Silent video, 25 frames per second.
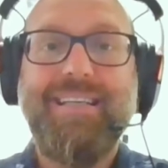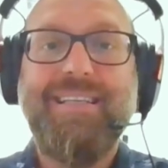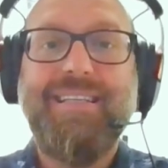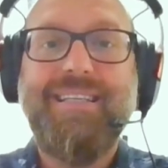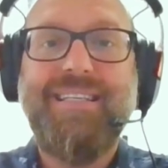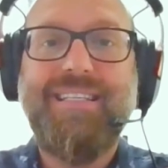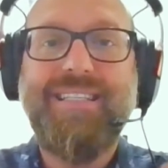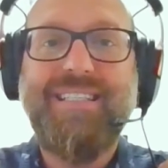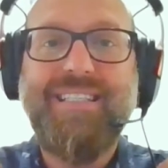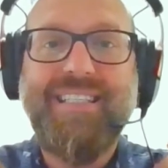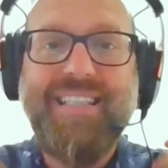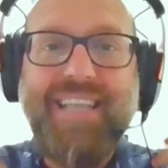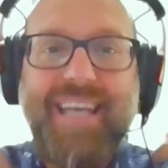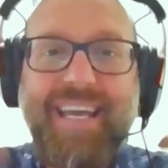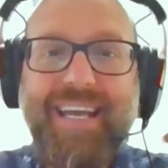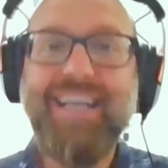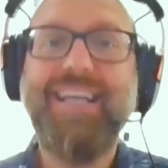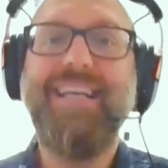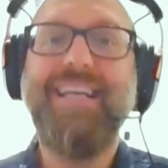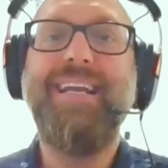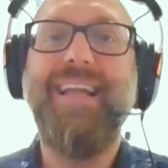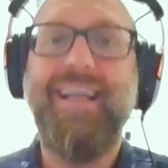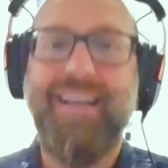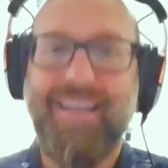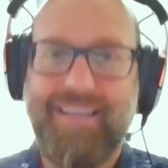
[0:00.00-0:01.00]

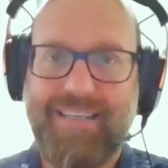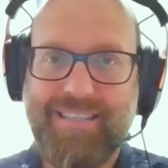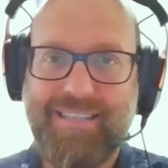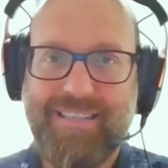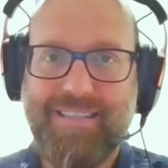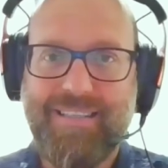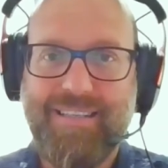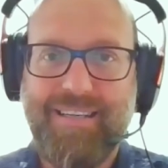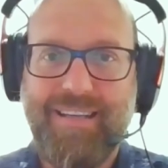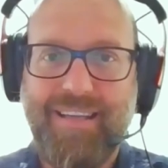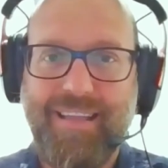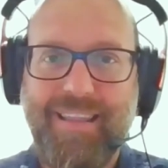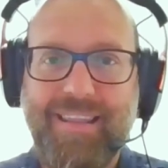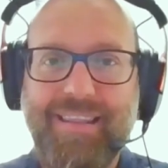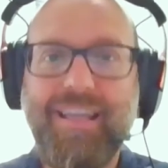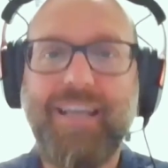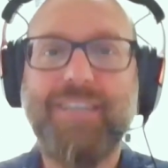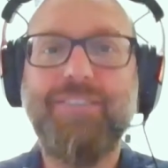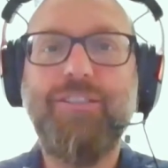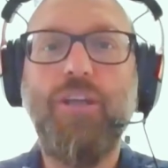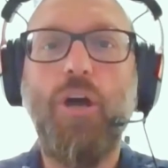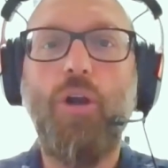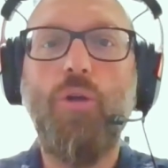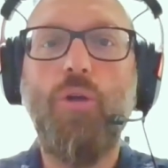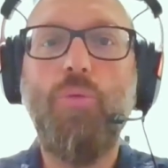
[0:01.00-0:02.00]
signals
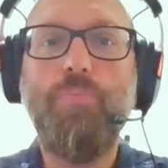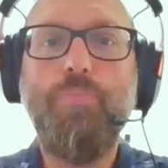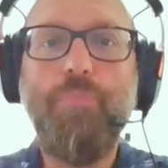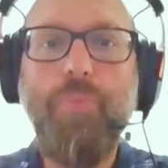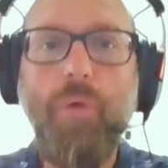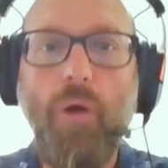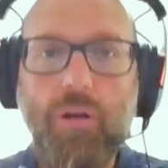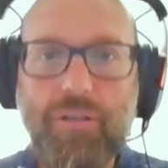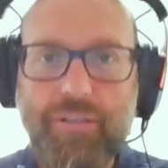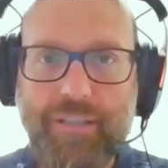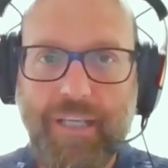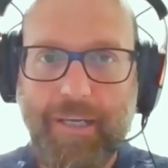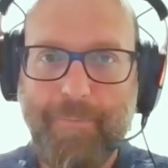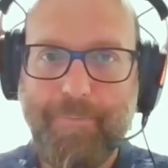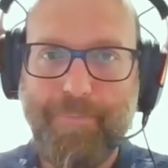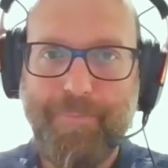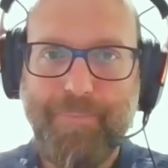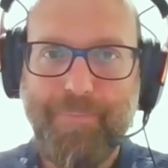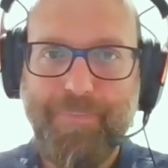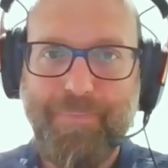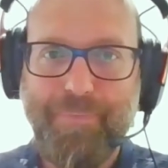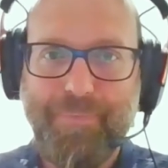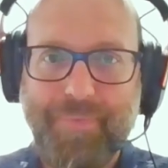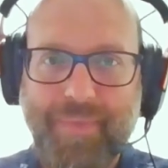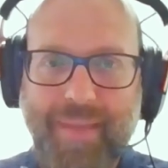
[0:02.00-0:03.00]
that our body
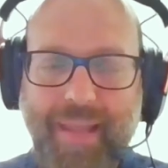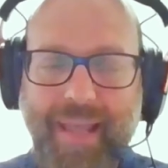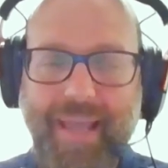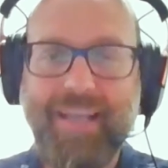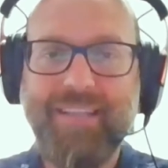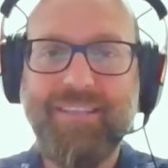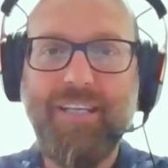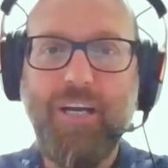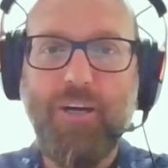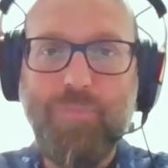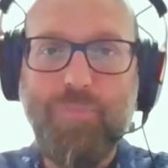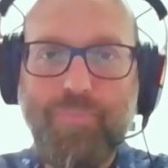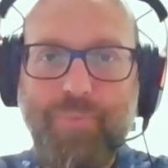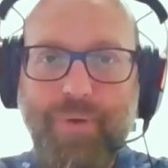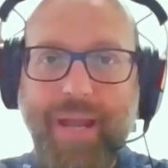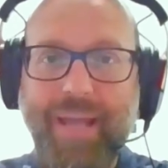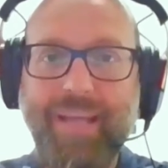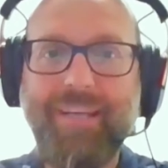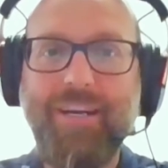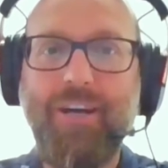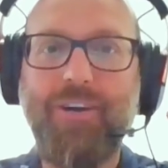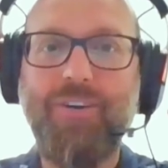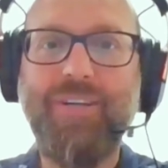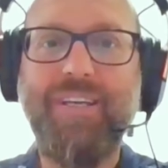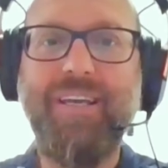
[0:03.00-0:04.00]
and our brain
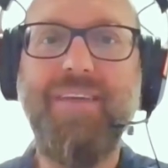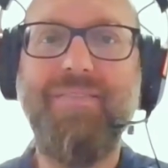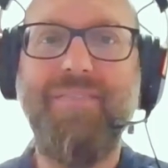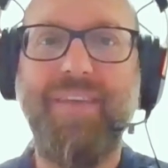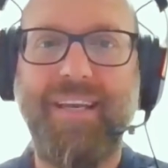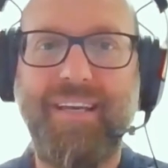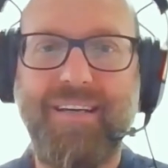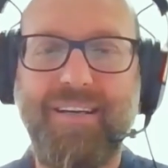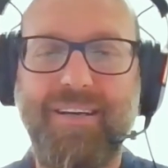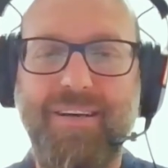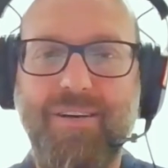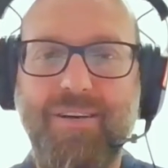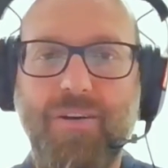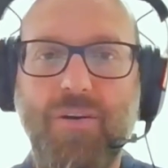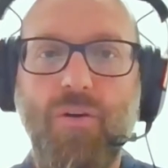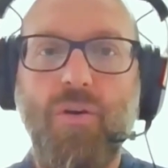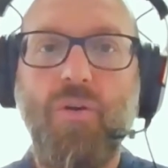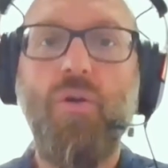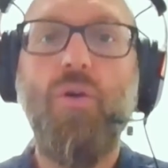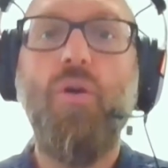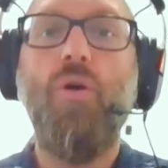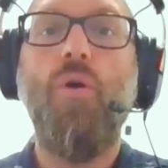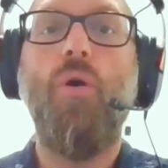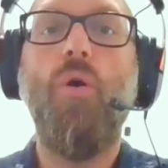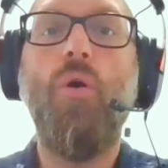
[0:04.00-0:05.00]
are giving
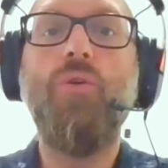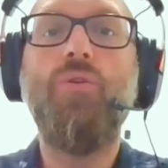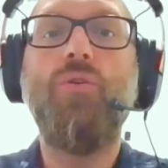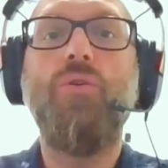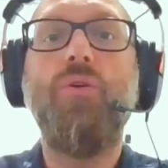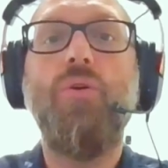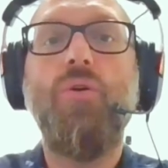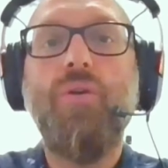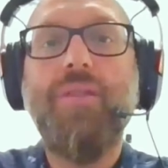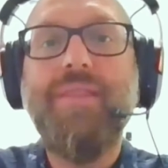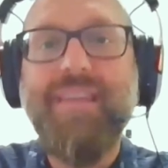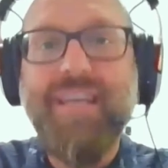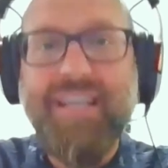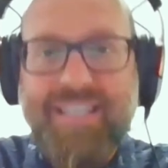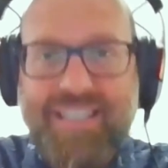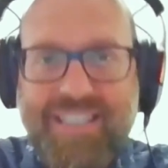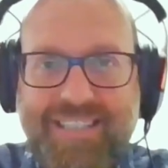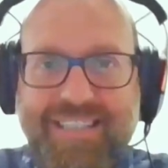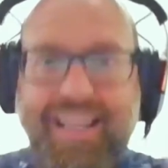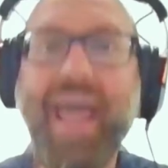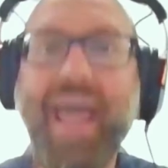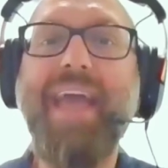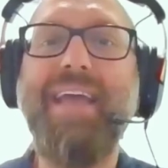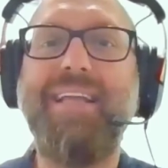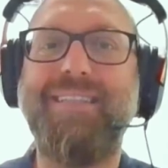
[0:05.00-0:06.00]
on the
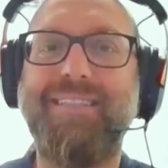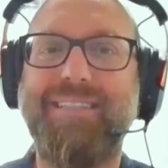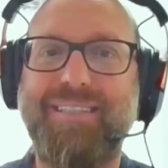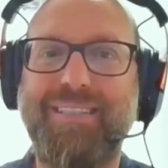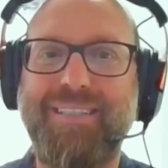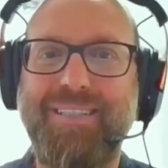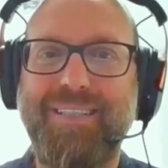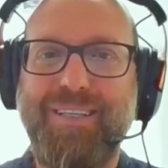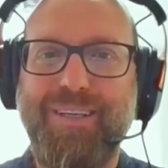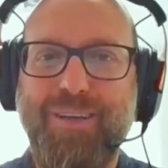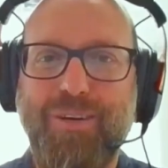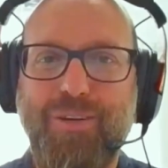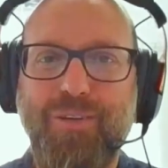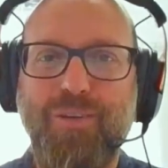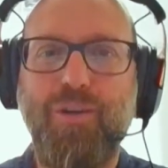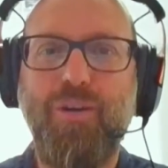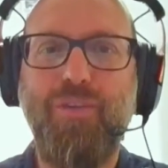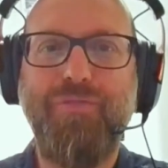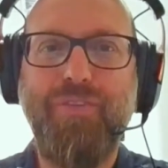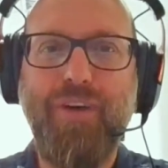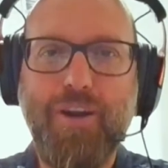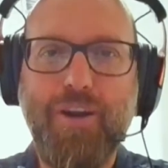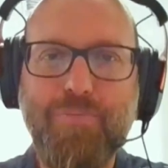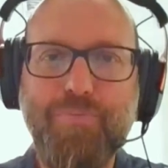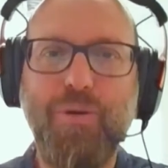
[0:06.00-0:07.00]
state of
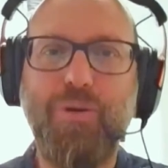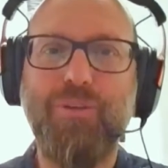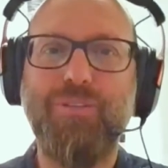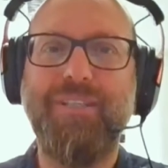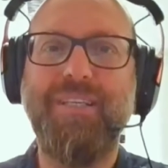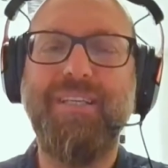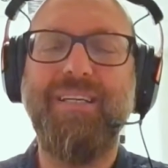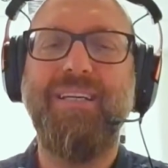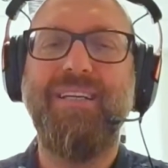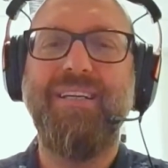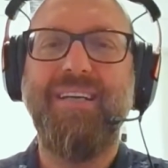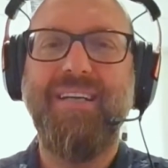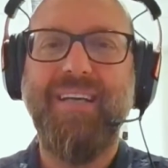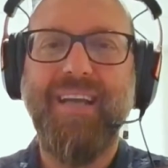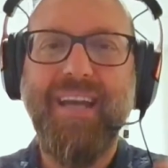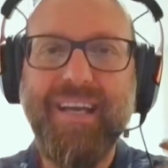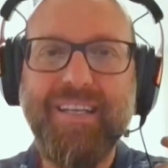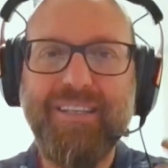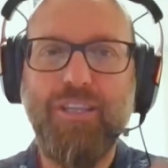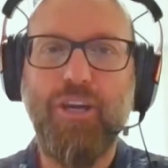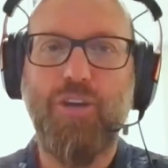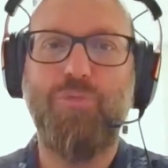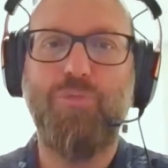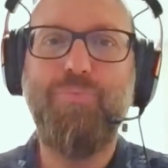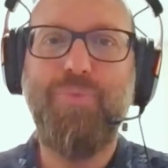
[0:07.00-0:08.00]
our body
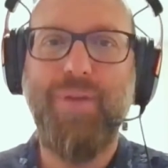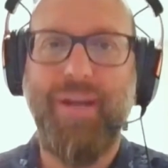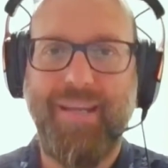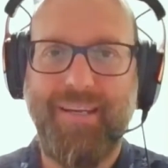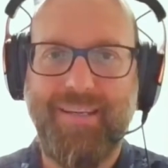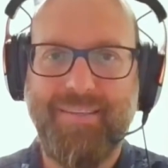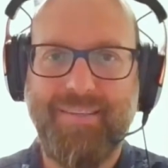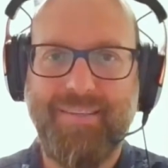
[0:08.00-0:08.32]
and our brain.